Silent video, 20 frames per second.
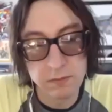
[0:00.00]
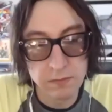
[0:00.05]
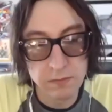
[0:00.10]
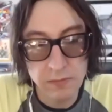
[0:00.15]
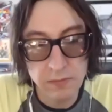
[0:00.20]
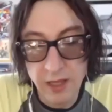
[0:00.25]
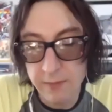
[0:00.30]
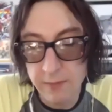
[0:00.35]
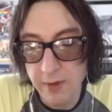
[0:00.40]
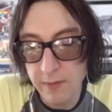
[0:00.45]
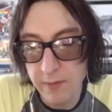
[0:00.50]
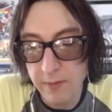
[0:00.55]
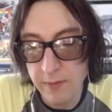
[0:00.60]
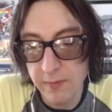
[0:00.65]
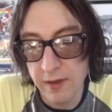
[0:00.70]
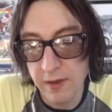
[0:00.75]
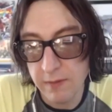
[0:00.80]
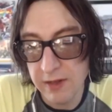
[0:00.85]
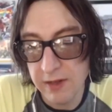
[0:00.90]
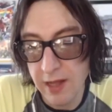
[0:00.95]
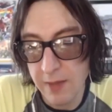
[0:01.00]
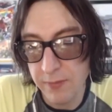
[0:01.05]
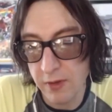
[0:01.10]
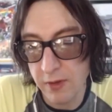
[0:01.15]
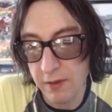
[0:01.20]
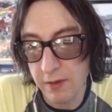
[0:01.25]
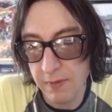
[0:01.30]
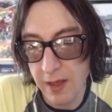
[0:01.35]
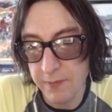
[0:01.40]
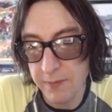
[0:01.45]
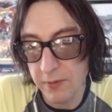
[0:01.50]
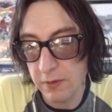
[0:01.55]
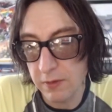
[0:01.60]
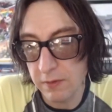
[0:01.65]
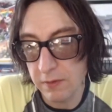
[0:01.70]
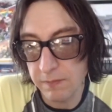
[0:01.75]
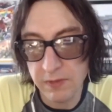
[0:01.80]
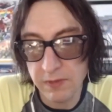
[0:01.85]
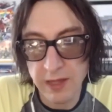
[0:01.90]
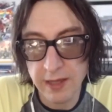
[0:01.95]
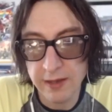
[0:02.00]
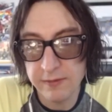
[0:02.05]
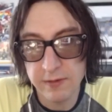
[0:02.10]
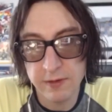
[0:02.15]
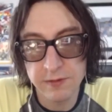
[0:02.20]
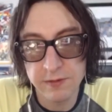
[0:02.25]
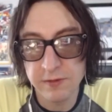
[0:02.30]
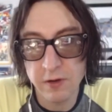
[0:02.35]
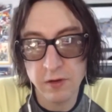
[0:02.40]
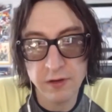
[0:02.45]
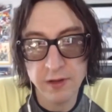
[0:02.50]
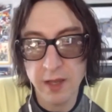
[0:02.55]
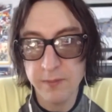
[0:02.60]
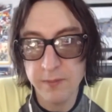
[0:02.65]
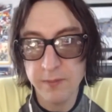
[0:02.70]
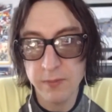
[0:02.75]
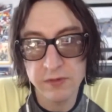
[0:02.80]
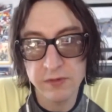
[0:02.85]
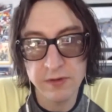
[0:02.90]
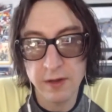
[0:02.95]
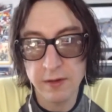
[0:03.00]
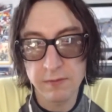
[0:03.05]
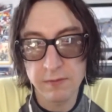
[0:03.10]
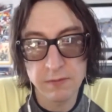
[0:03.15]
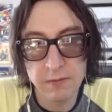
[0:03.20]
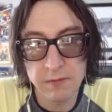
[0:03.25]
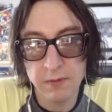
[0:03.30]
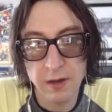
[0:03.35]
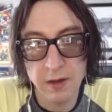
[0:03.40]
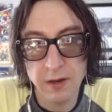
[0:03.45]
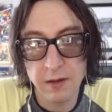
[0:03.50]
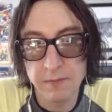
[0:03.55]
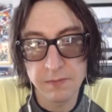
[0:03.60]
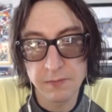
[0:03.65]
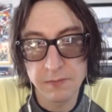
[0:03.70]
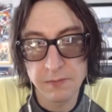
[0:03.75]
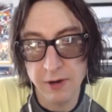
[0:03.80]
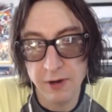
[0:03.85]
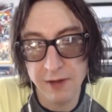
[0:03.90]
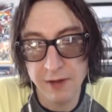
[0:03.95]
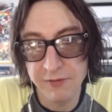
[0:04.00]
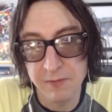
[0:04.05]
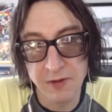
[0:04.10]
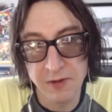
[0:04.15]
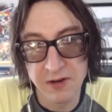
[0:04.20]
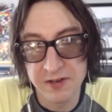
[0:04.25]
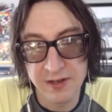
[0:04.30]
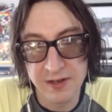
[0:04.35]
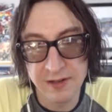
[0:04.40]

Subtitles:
Yeah, maybe. I mean, Apple likes its 38% profit margin.